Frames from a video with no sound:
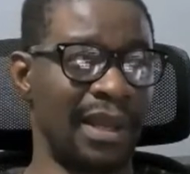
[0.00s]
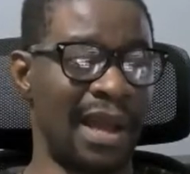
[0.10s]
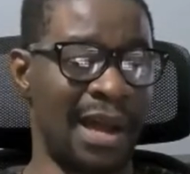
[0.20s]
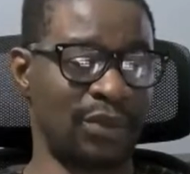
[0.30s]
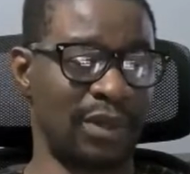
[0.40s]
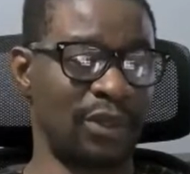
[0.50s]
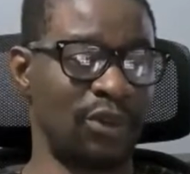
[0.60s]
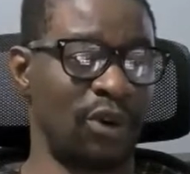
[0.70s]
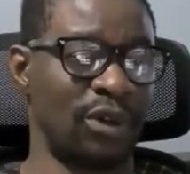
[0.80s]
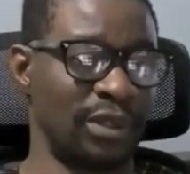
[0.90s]
actually
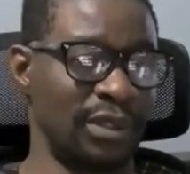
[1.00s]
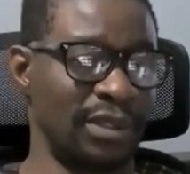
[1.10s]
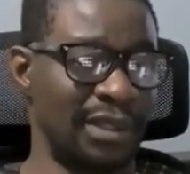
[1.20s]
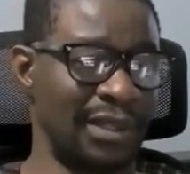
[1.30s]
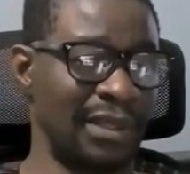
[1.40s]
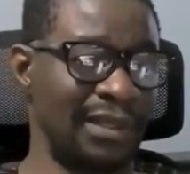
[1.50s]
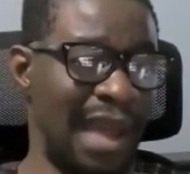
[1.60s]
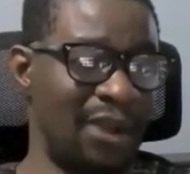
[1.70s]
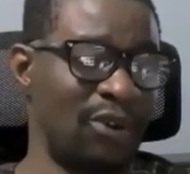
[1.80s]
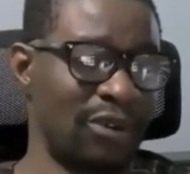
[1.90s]
run the
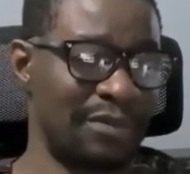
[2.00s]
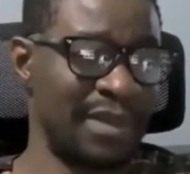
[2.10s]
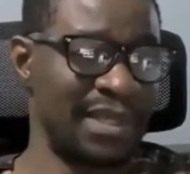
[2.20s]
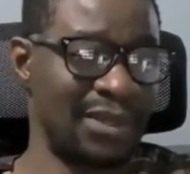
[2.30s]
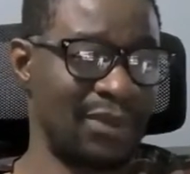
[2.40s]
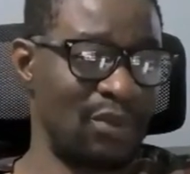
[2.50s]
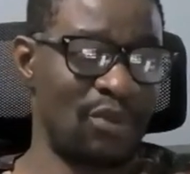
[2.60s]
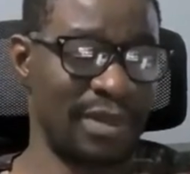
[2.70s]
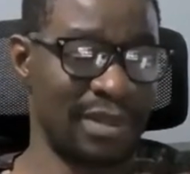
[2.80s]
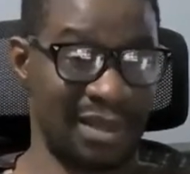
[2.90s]
dialogue meeting we will
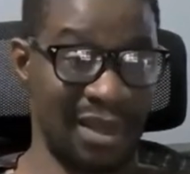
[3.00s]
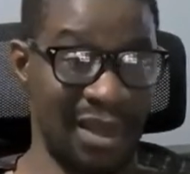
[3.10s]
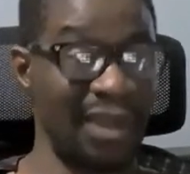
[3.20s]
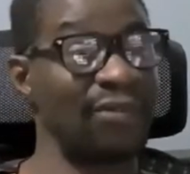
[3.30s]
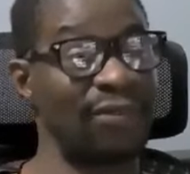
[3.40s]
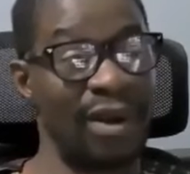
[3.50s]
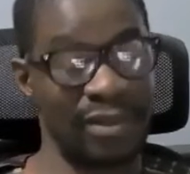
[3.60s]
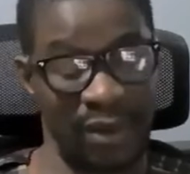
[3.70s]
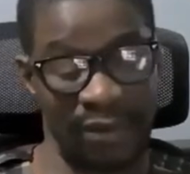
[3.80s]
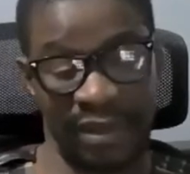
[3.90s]
be seeing in
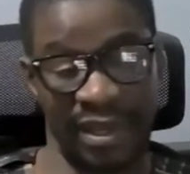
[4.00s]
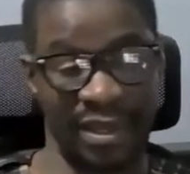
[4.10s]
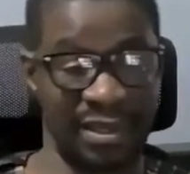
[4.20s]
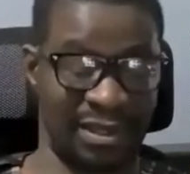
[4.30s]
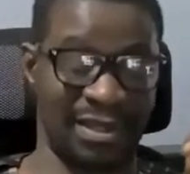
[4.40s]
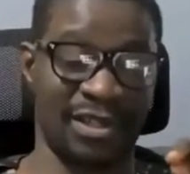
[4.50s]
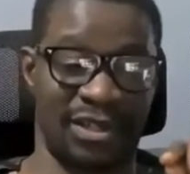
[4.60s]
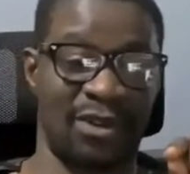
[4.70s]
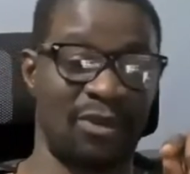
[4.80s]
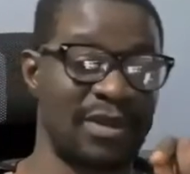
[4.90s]
front of the
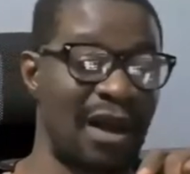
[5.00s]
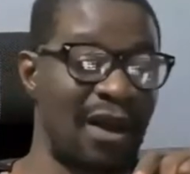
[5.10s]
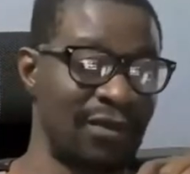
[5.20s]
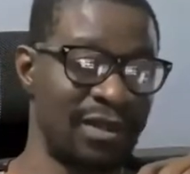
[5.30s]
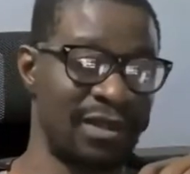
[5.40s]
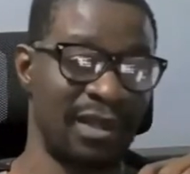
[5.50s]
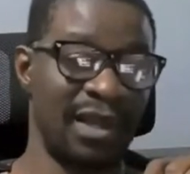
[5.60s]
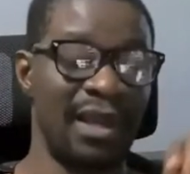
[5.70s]
international observers,